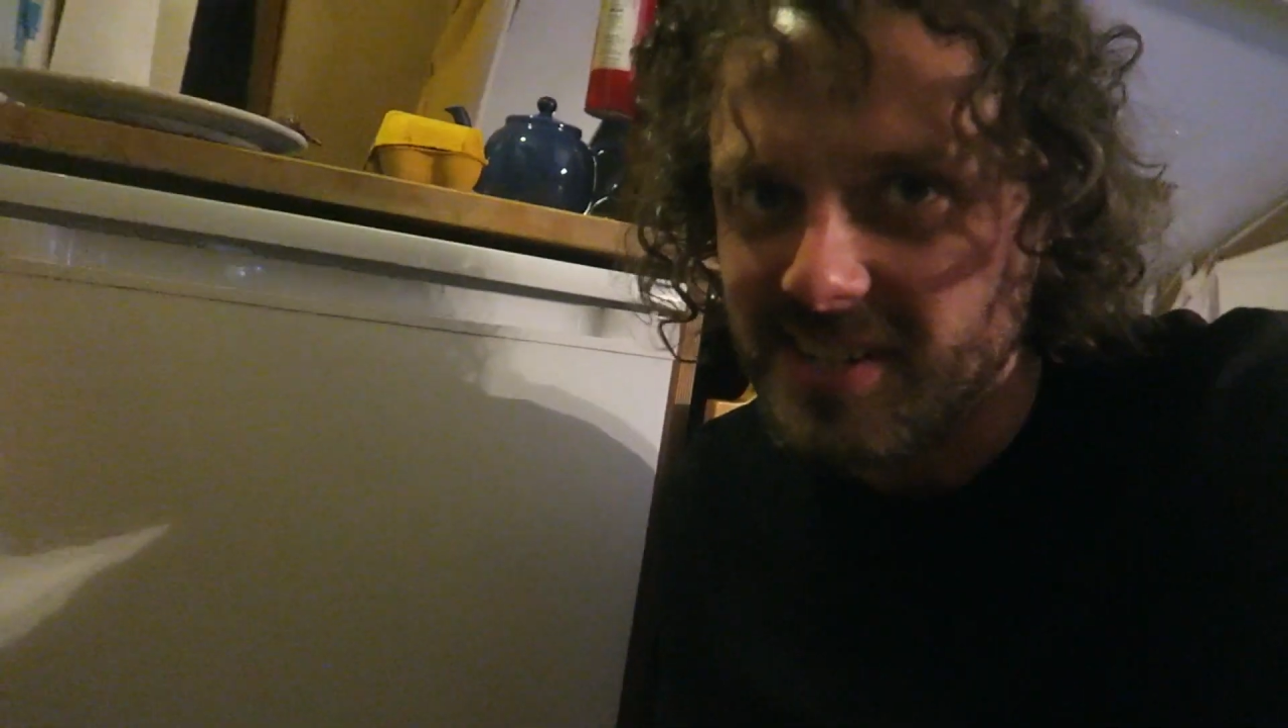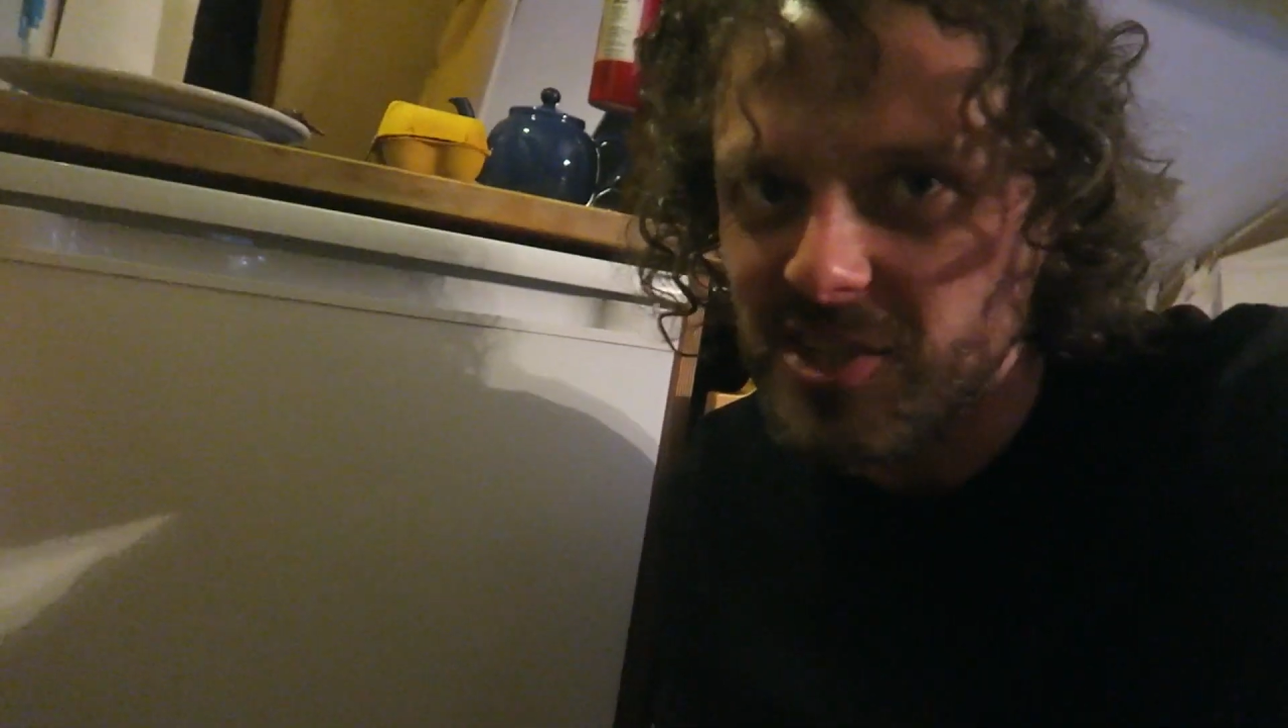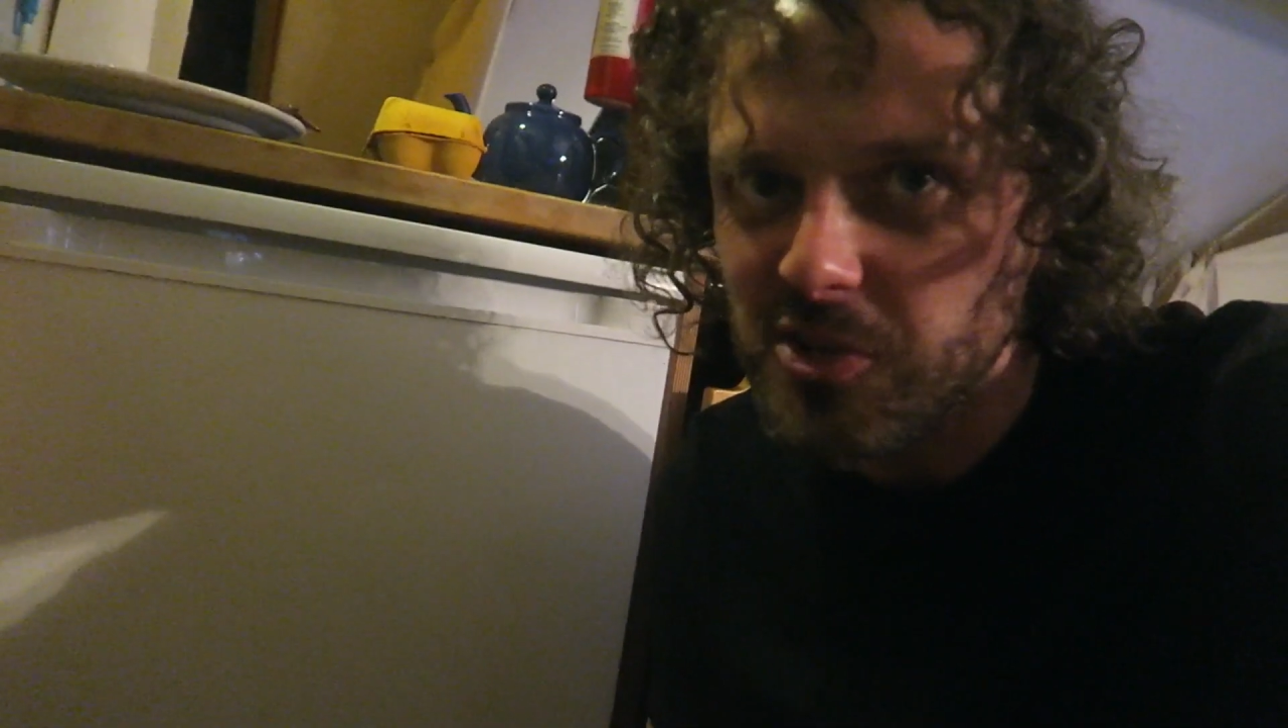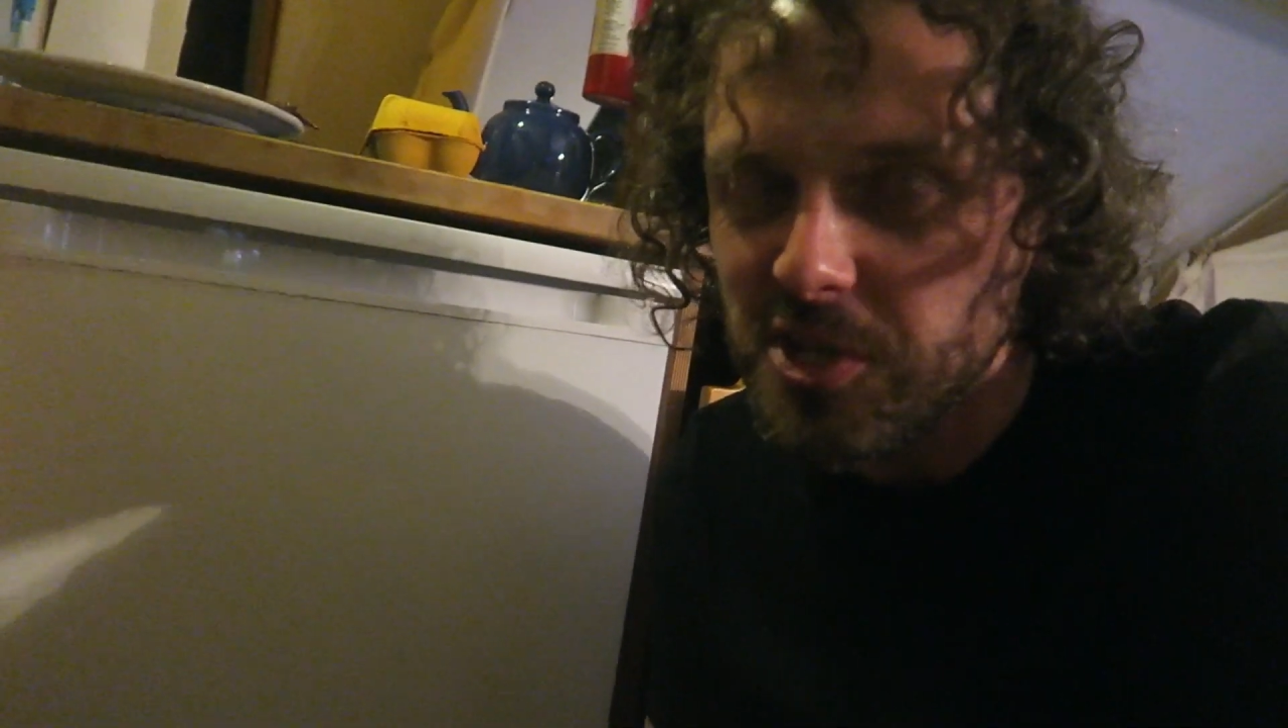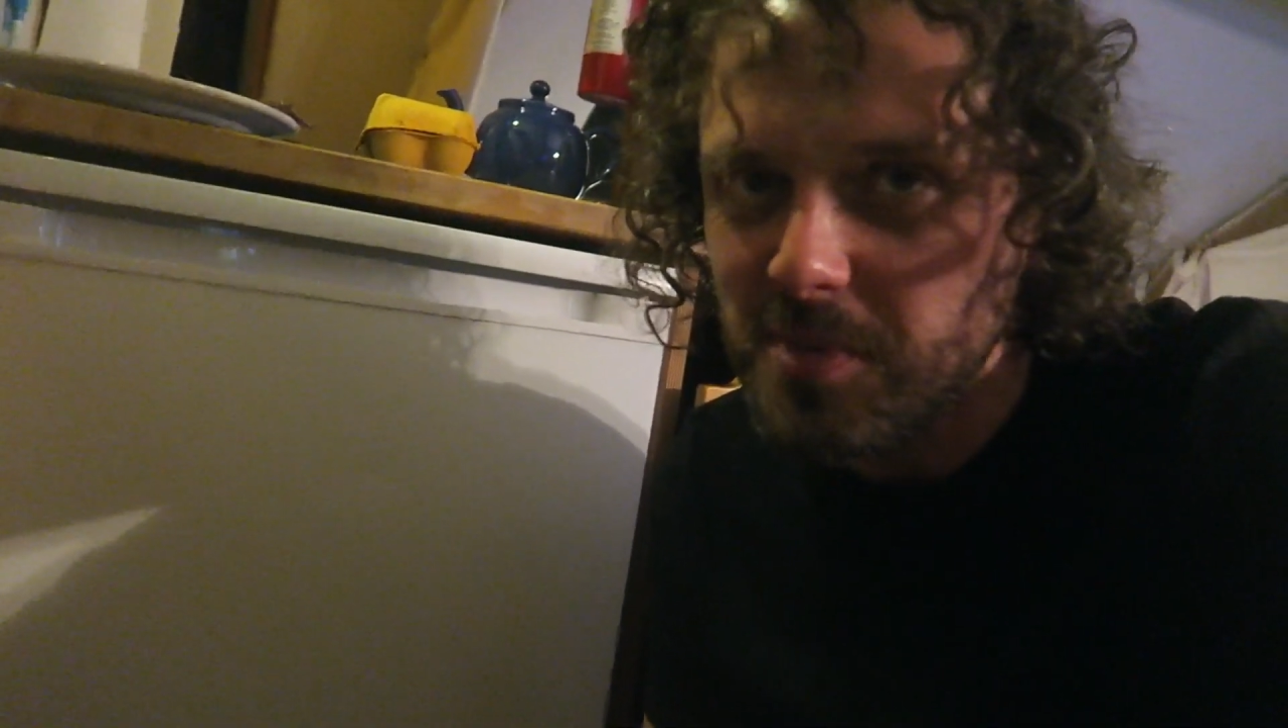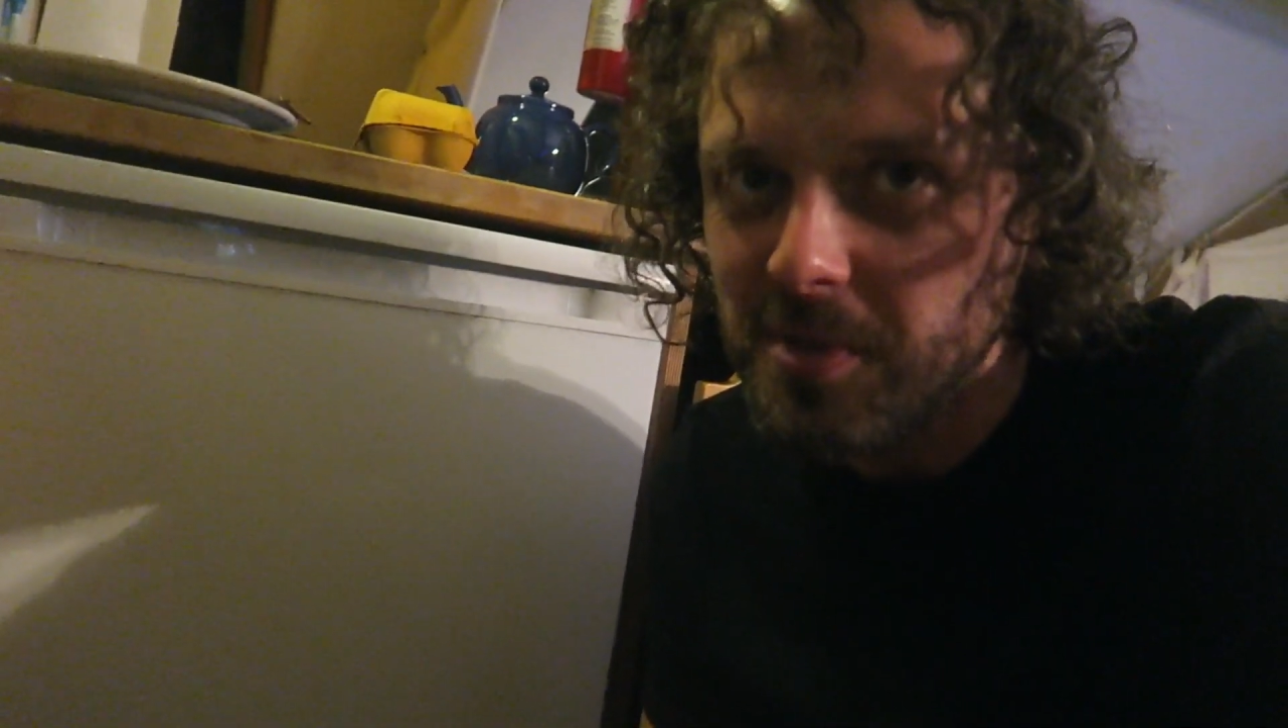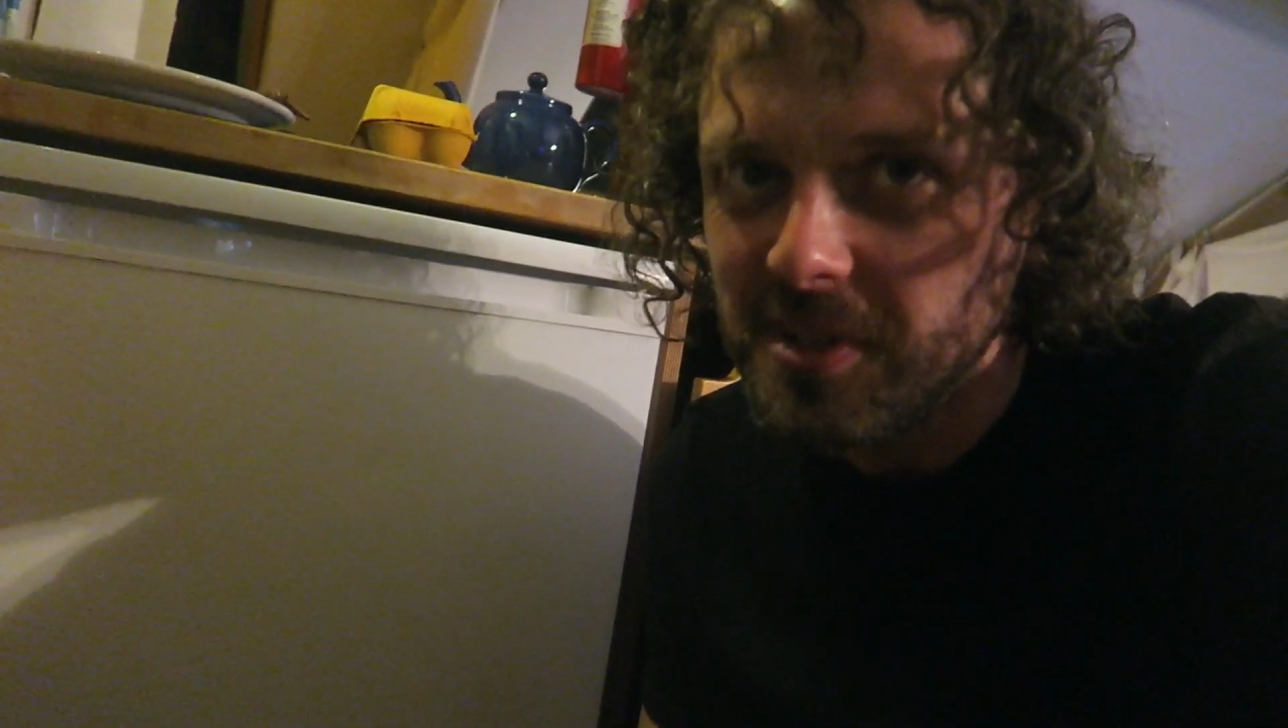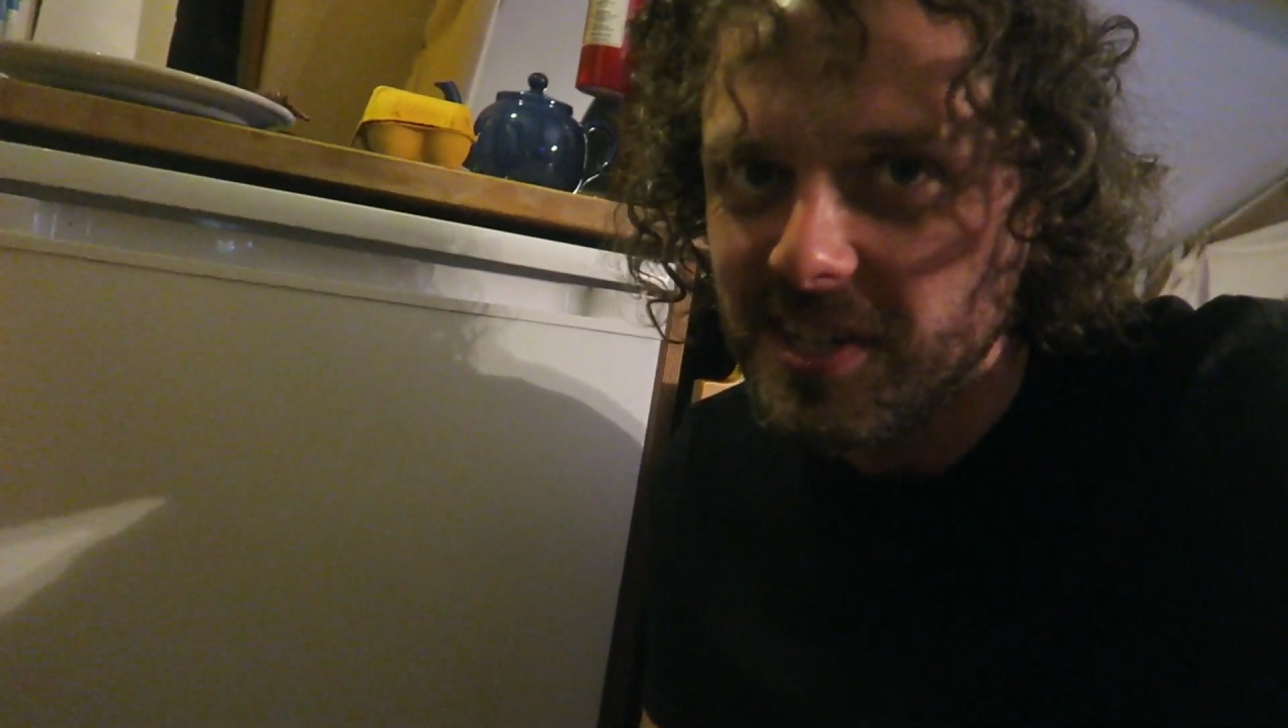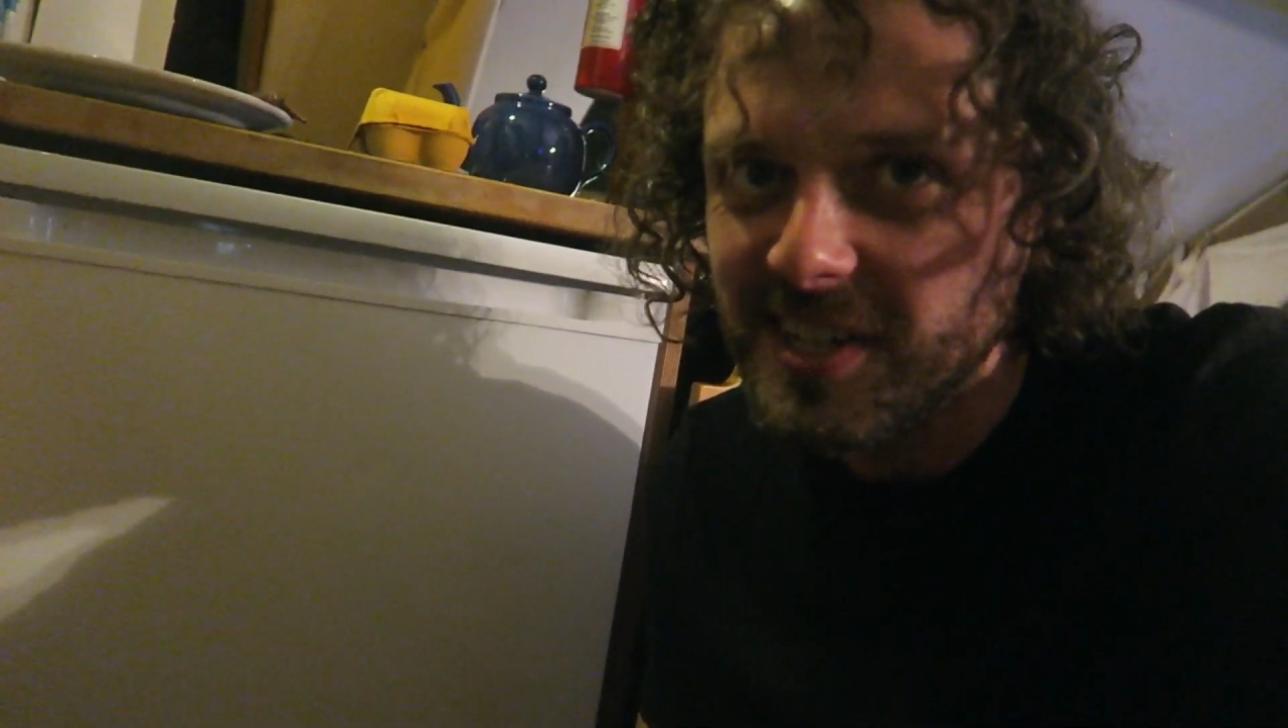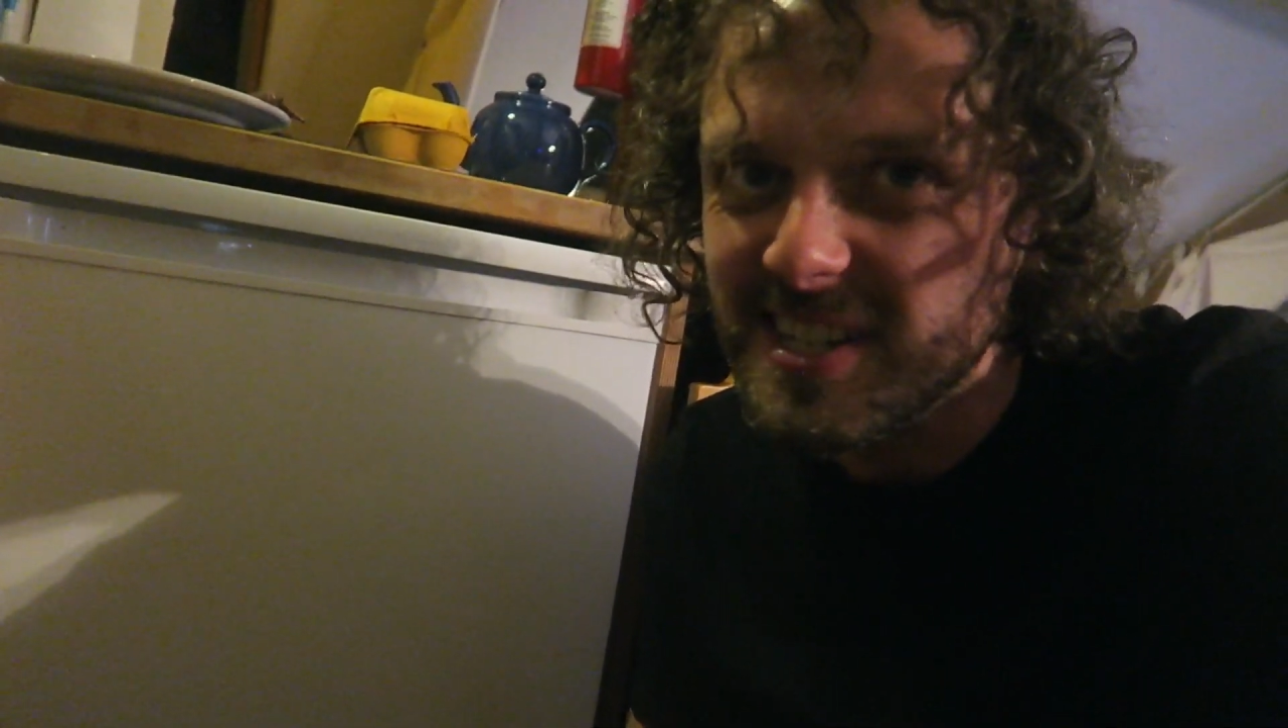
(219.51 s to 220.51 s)
Yorkshire
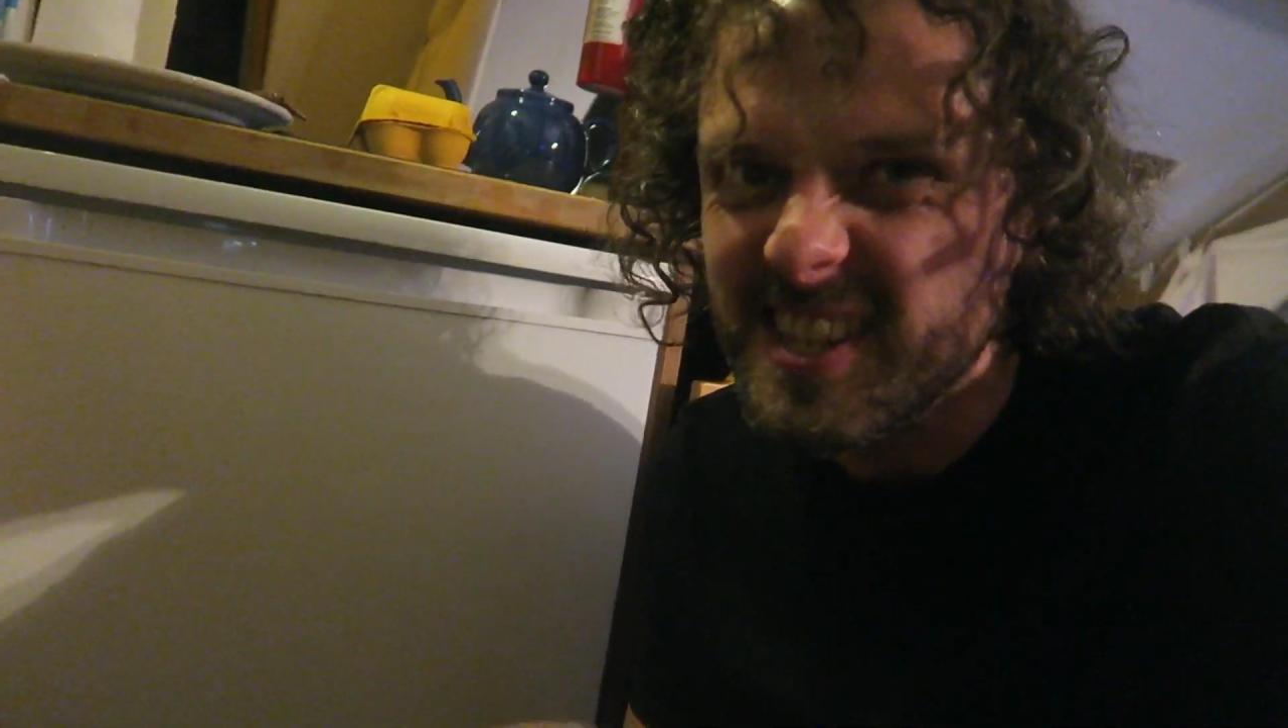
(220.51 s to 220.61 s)
pudding because